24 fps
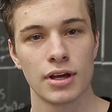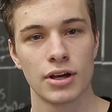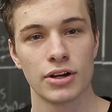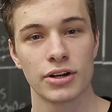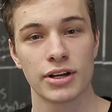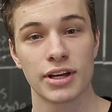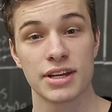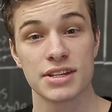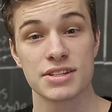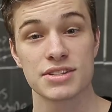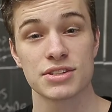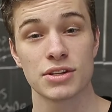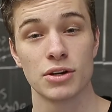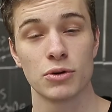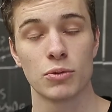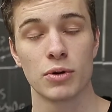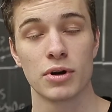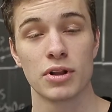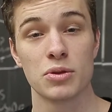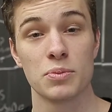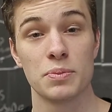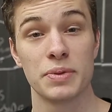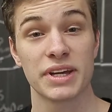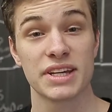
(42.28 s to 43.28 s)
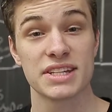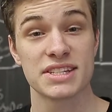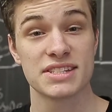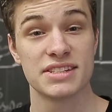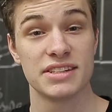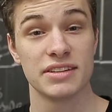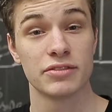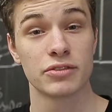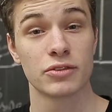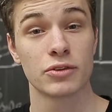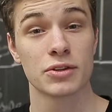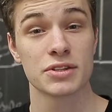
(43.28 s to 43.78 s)
Okay, so one of the biggest
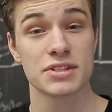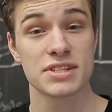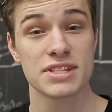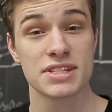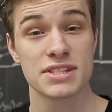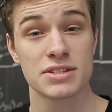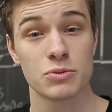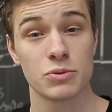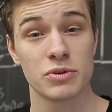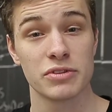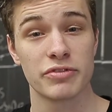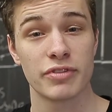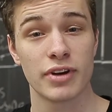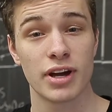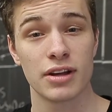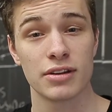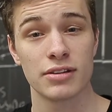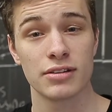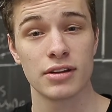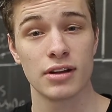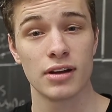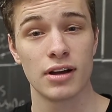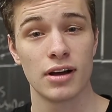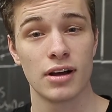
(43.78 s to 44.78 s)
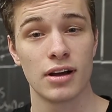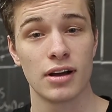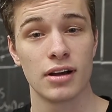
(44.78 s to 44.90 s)
difficulties that we found